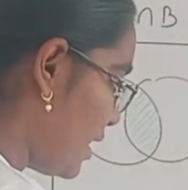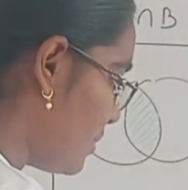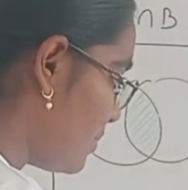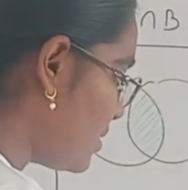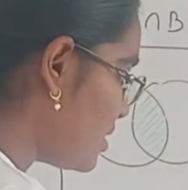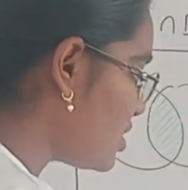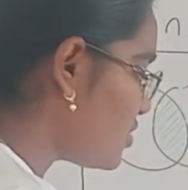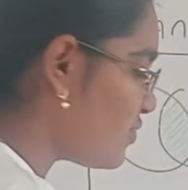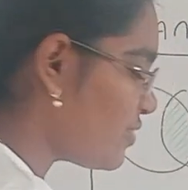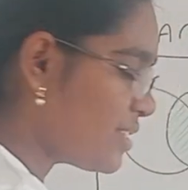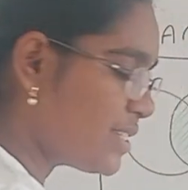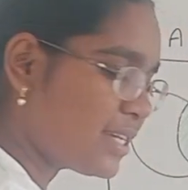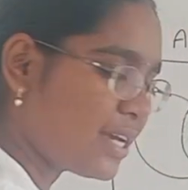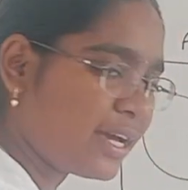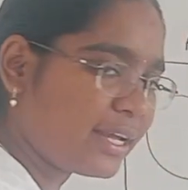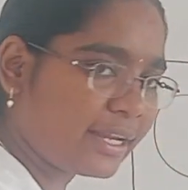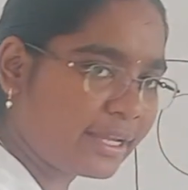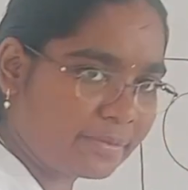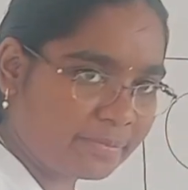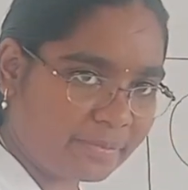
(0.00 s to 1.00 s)
elements which
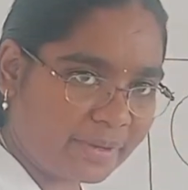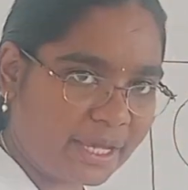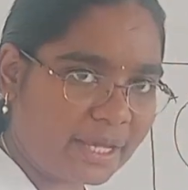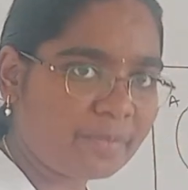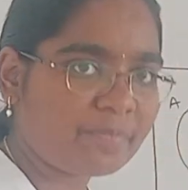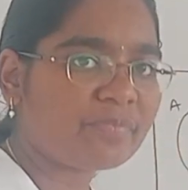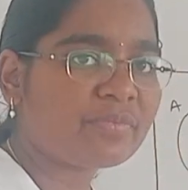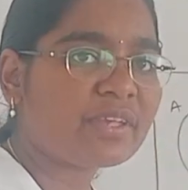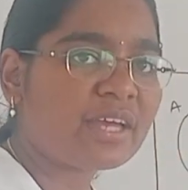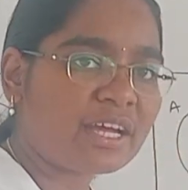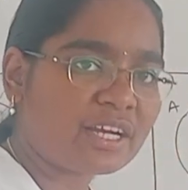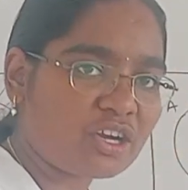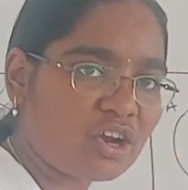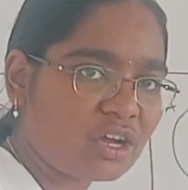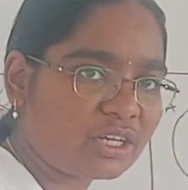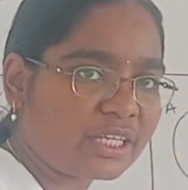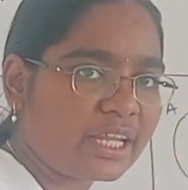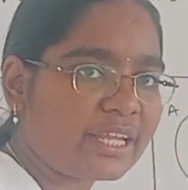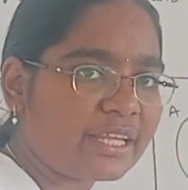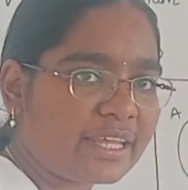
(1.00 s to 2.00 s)
are in B
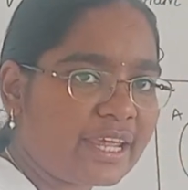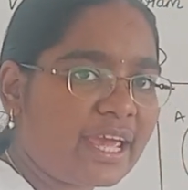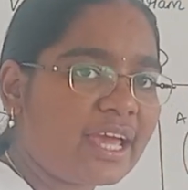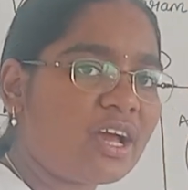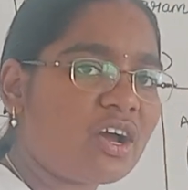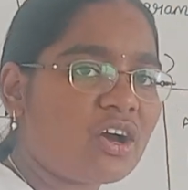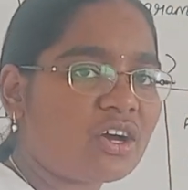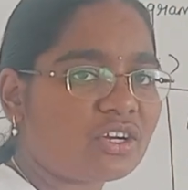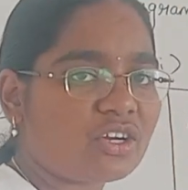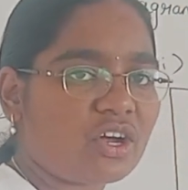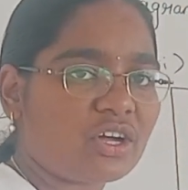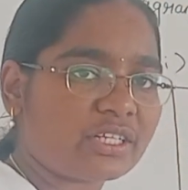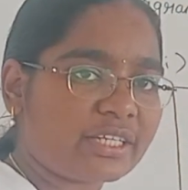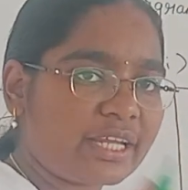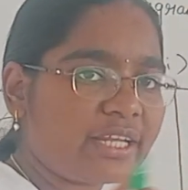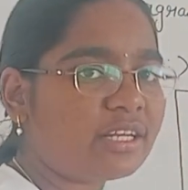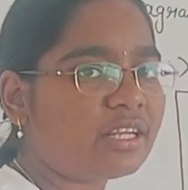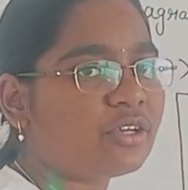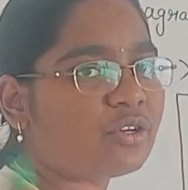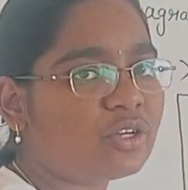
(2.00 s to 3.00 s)
not in A or
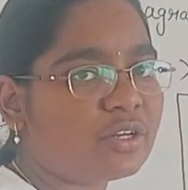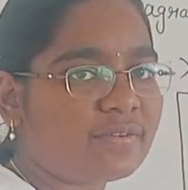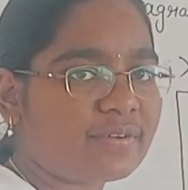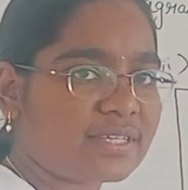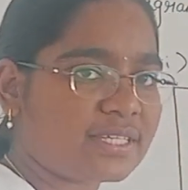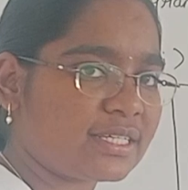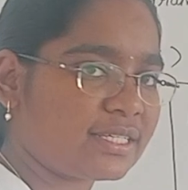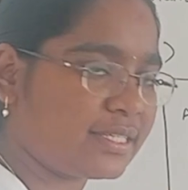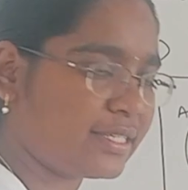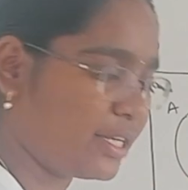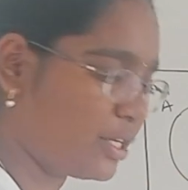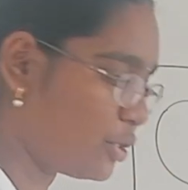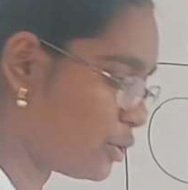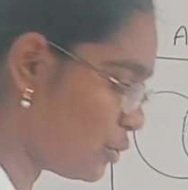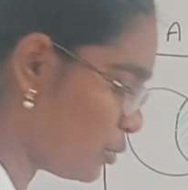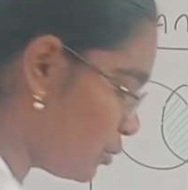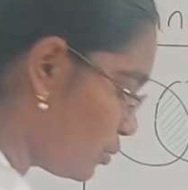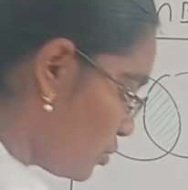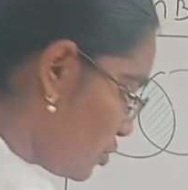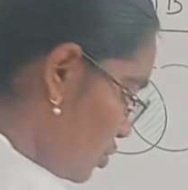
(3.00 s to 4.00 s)
not in universal set
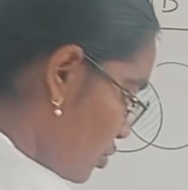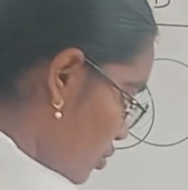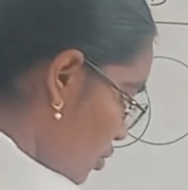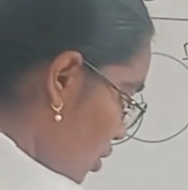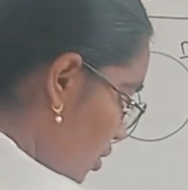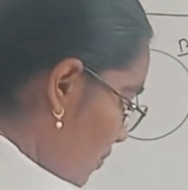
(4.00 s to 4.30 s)
2. So